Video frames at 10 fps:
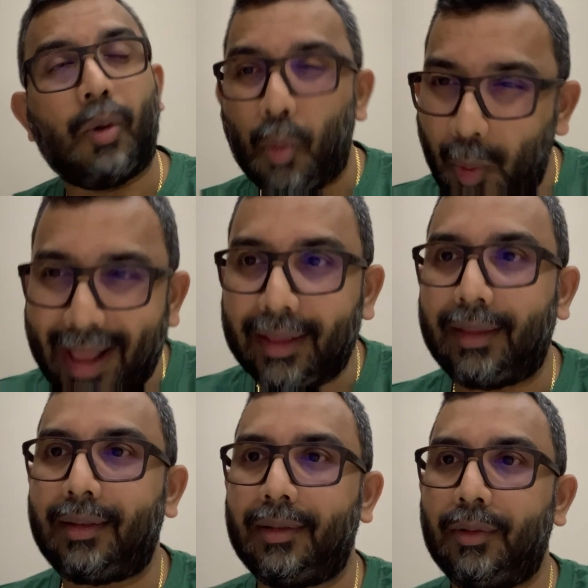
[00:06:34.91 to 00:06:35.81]

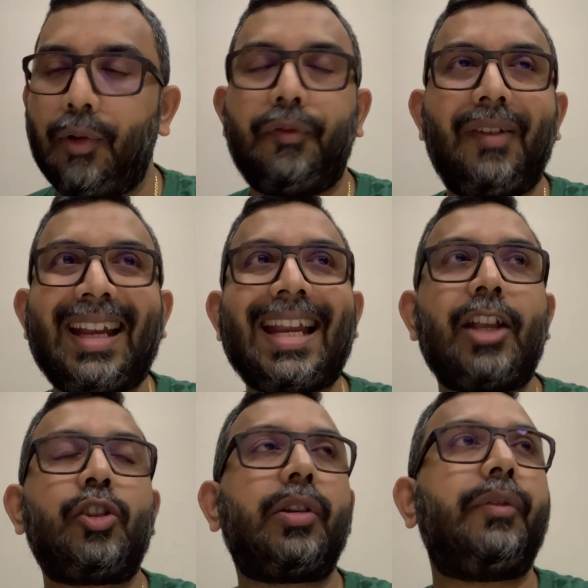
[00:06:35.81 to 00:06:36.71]
wealth or
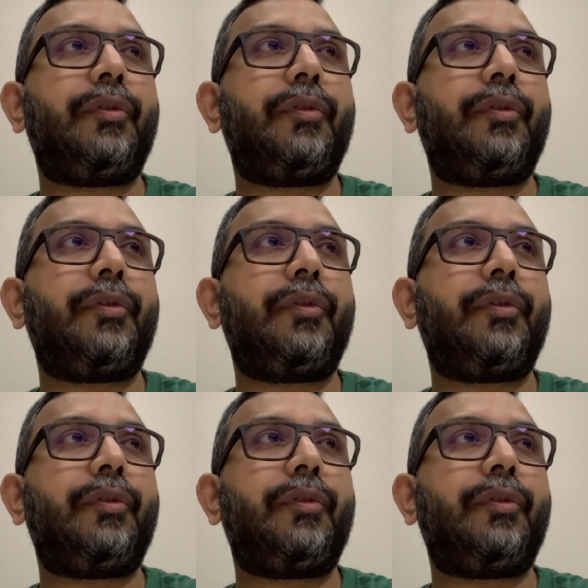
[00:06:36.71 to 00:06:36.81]
financial